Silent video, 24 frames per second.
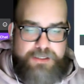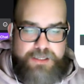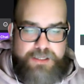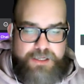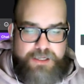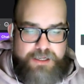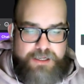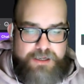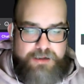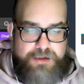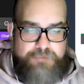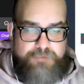
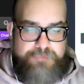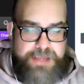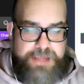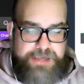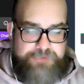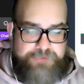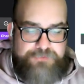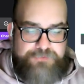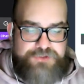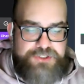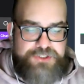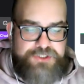And
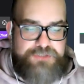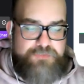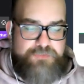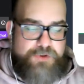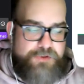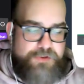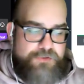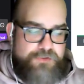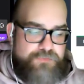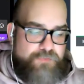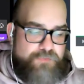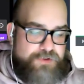it was just one of
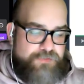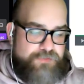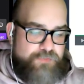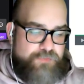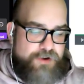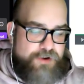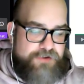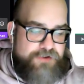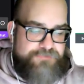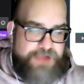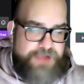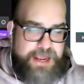those ones
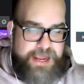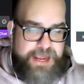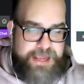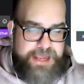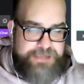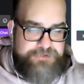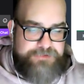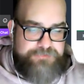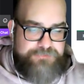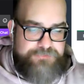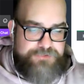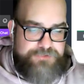where if I
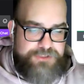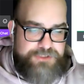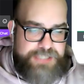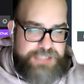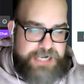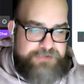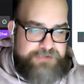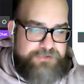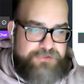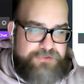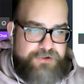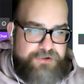had
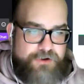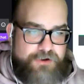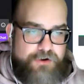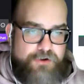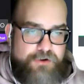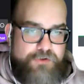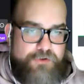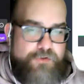checked the turn,